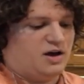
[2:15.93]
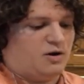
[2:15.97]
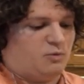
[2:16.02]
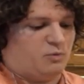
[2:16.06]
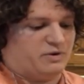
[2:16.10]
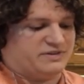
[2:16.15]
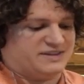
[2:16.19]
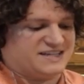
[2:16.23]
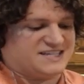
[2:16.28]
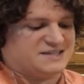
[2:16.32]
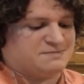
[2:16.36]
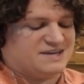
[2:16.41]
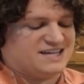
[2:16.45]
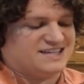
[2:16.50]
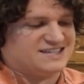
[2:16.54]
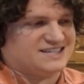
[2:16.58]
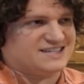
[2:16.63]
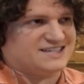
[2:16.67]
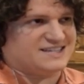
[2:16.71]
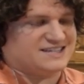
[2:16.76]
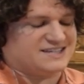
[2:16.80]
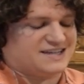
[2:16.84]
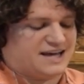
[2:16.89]
What this means
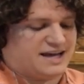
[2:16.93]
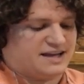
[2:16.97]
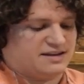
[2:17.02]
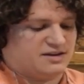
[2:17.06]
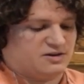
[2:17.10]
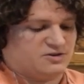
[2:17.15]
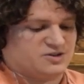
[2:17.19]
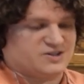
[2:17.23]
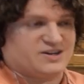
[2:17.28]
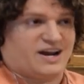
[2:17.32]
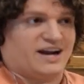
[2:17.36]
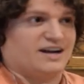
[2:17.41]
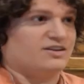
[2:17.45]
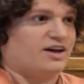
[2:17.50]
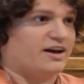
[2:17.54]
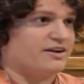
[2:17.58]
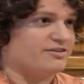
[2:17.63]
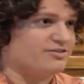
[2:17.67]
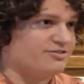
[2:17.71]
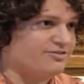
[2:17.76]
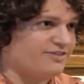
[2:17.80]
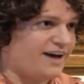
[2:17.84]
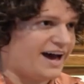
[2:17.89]
is that there's not a
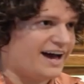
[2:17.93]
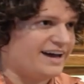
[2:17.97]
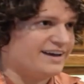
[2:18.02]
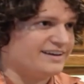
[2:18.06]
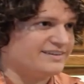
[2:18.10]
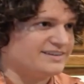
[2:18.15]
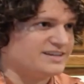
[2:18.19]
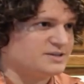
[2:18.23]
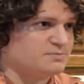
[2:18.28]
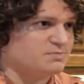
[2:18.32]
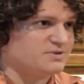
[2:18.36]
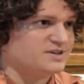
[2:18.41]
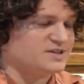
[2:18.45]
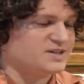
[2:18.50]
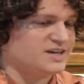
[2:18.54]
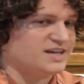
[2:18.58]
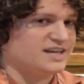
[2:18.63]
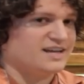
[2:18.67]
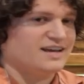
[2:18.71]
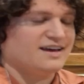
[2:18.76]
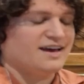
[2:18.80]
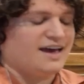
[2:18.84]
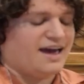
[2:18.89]
lot of fat in this
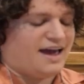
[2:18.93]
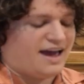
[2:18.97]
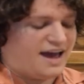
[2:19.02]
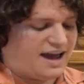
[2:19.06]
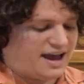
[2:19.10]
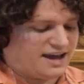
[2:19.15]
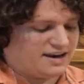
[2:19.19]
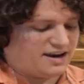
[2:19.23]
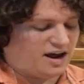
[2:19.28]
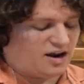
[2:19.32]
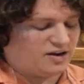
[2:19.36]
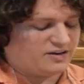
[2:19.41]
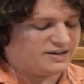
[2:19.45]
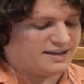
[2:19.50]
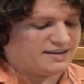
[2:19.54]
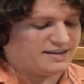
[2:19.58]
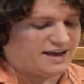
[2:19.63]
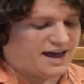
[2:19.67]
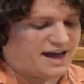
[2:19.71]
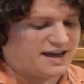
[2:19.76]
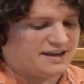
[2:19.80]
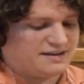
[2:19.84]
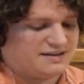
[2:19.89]
brisket, and not only
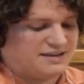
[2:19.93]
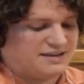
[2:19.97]
that,